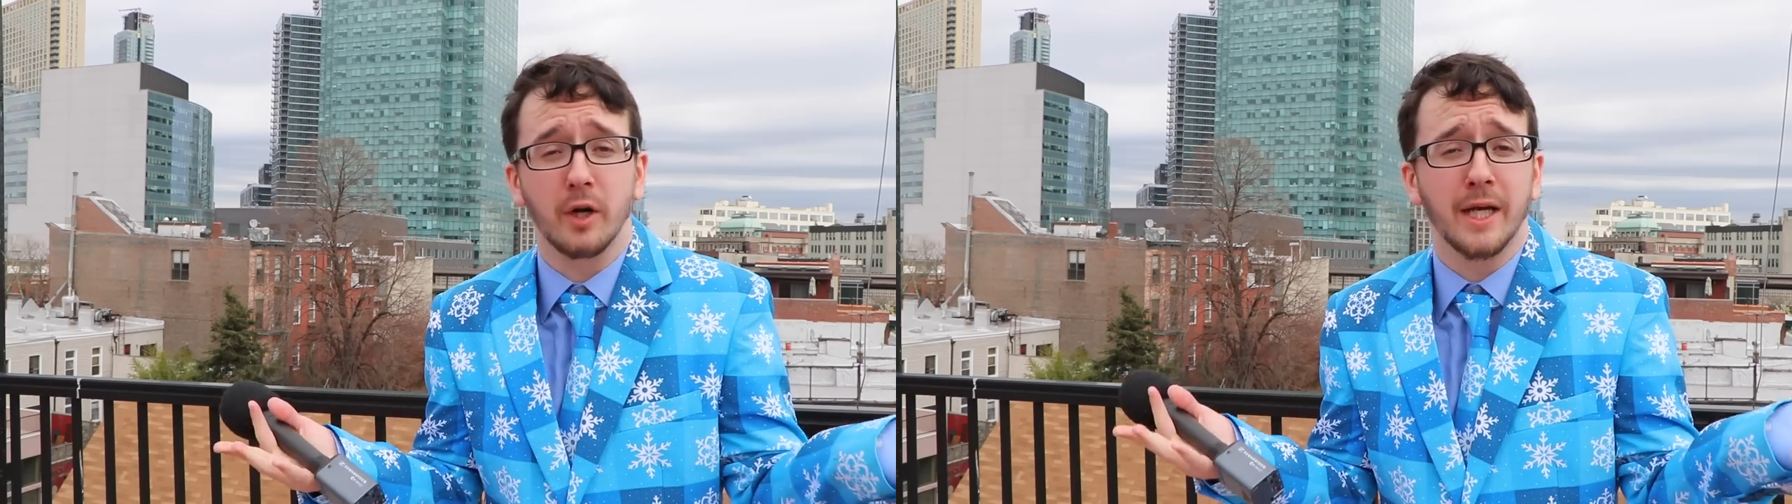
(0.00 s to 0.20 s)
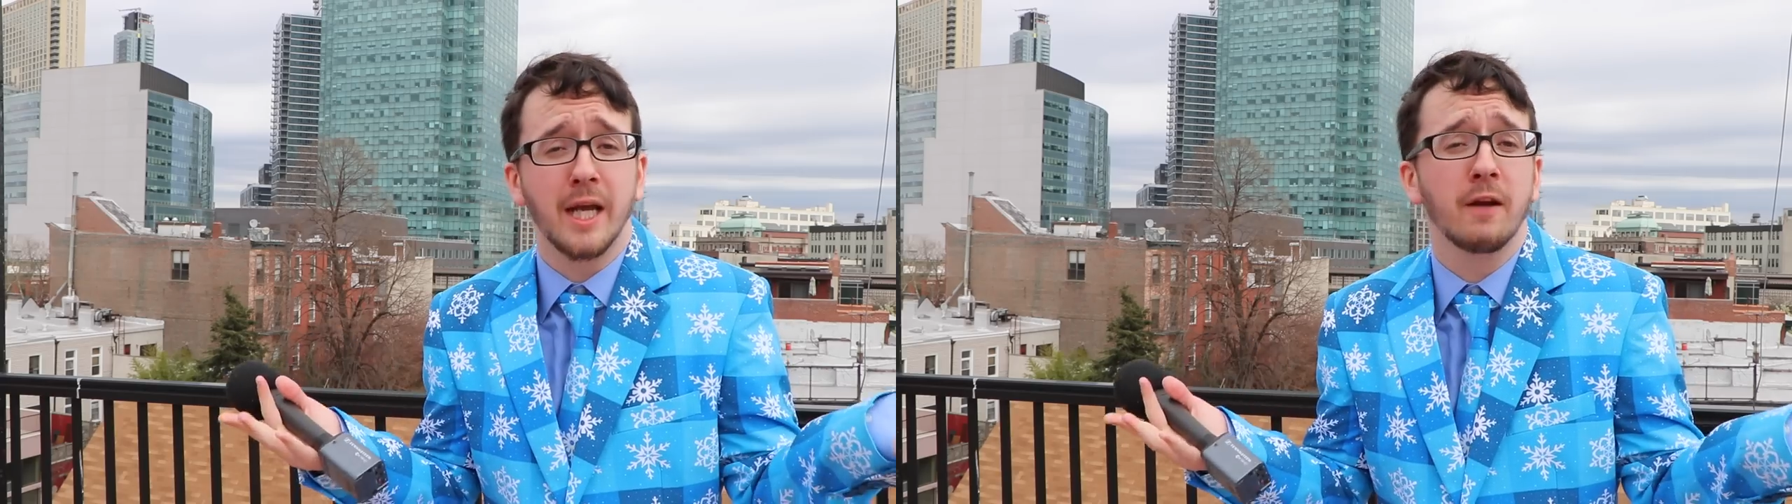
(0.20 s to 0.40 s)

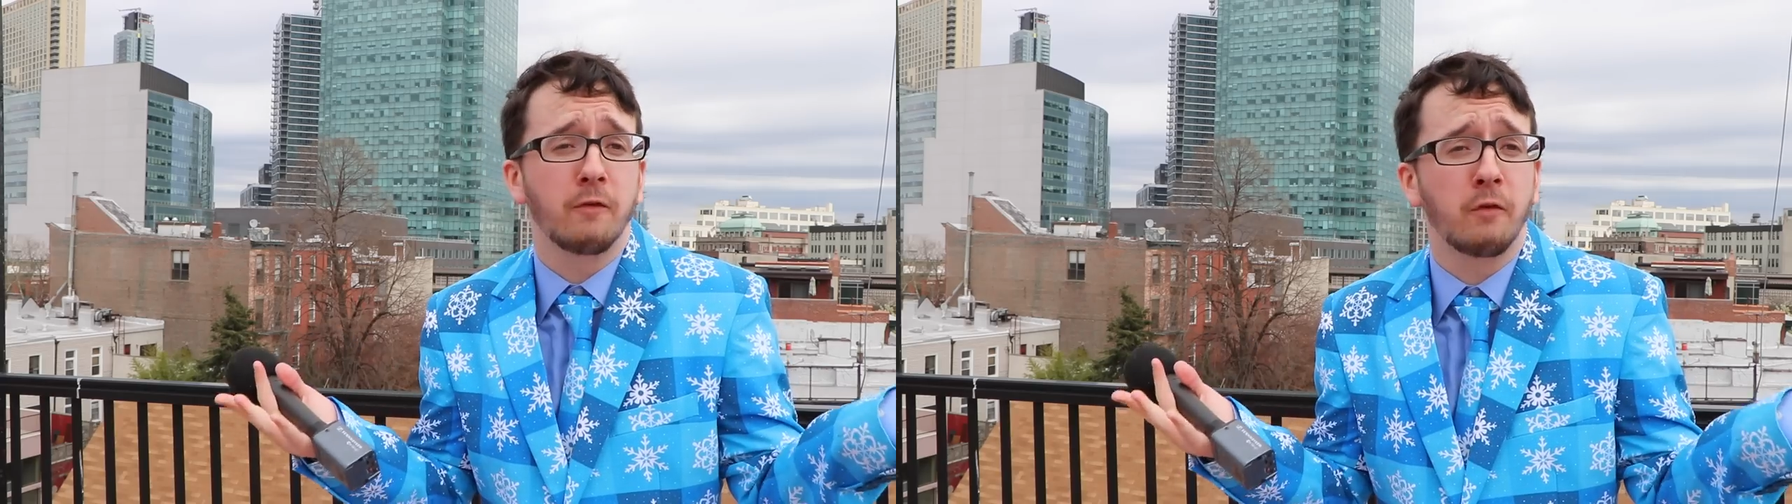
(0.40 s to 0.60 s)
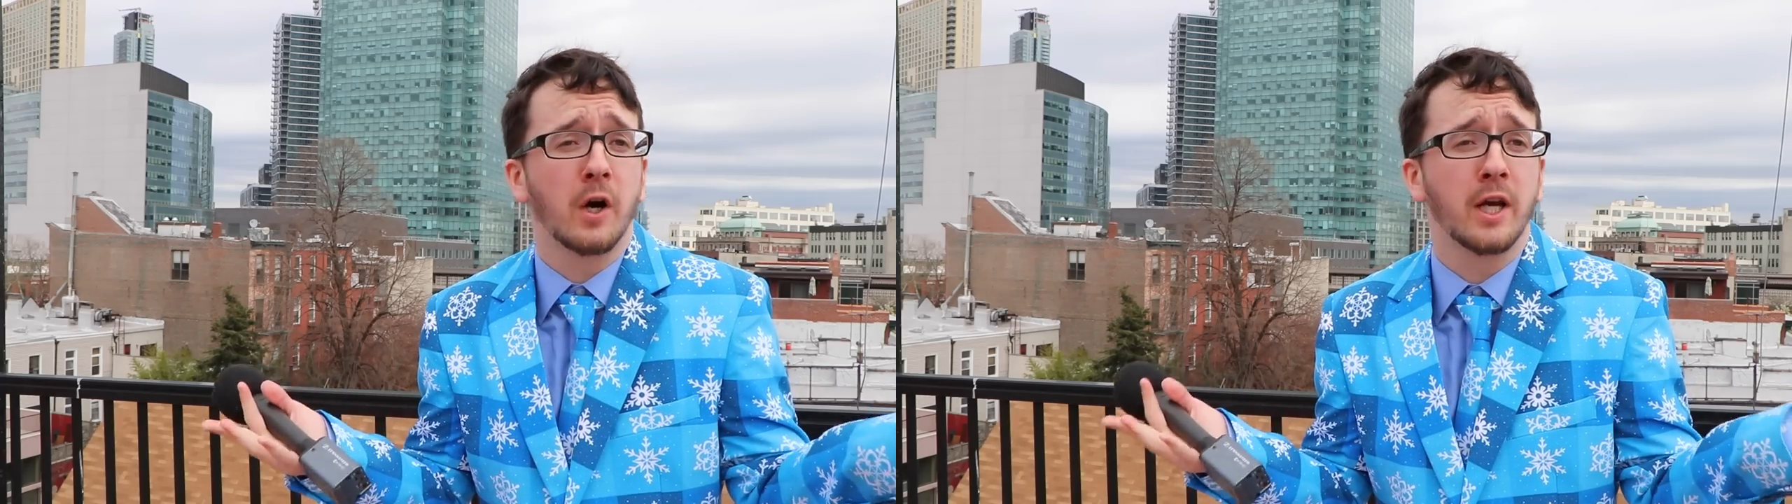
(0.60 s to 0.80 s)
I can't
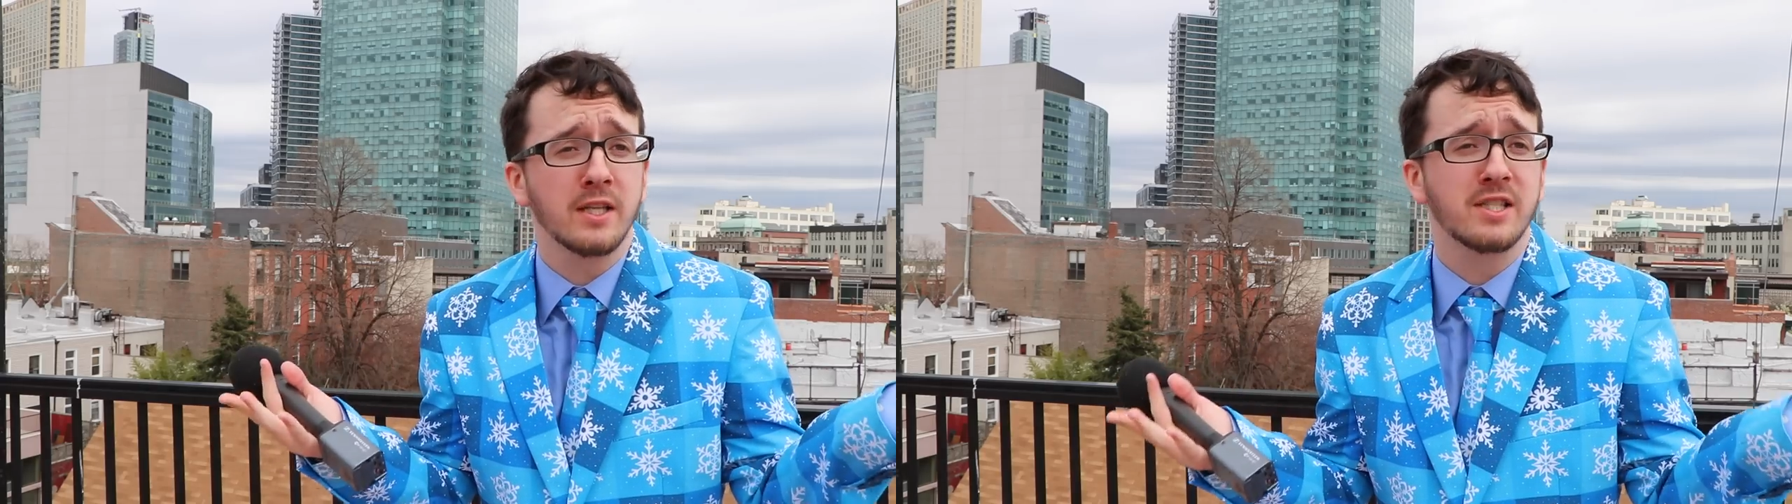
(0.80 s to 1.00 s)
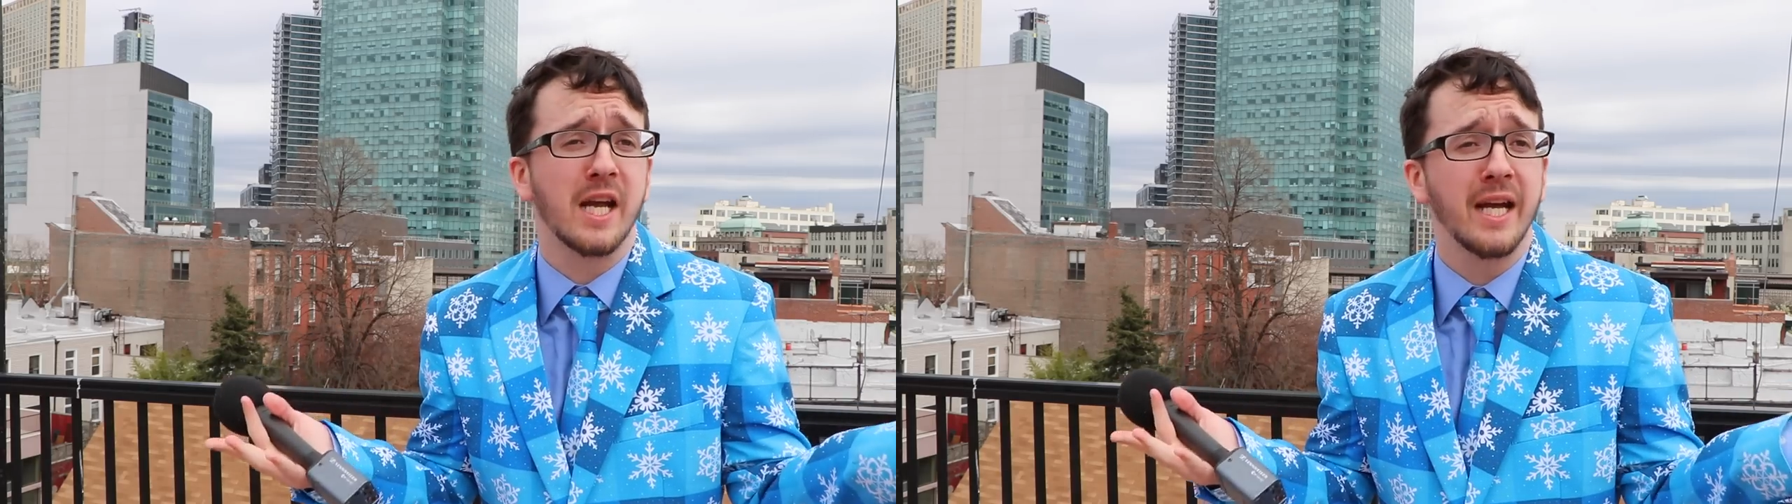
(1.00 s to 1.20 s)
fucking
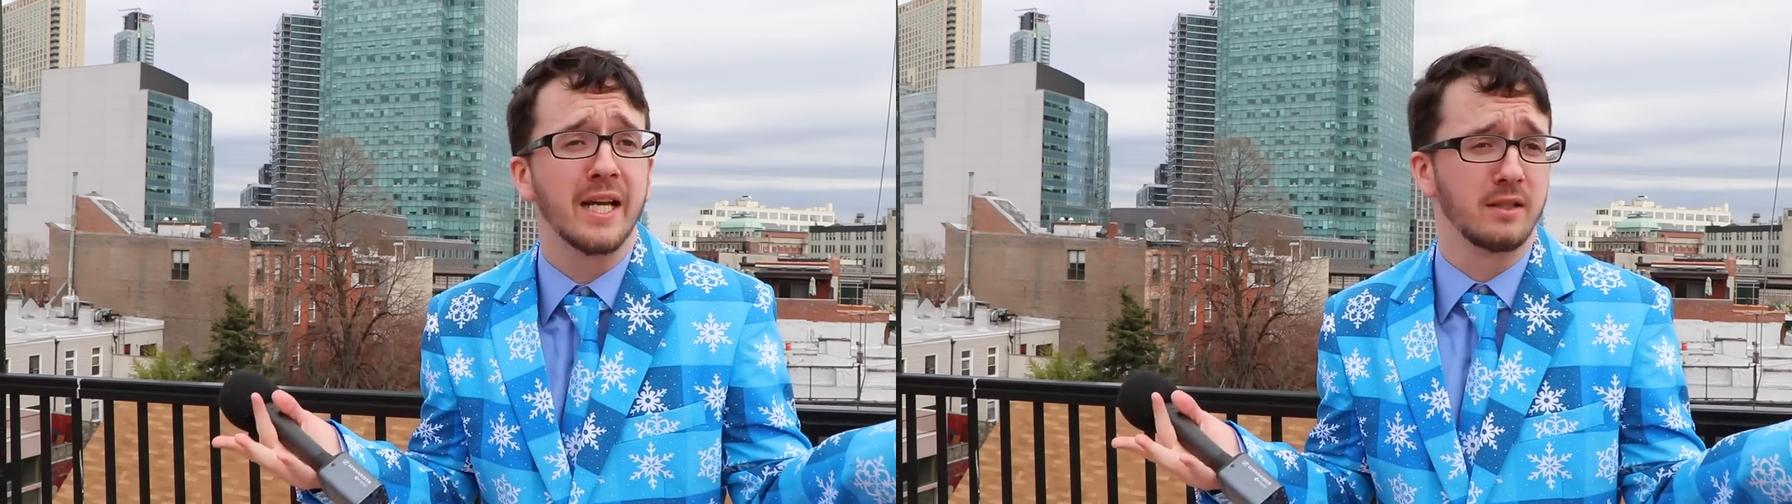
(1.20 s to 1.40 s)
say it.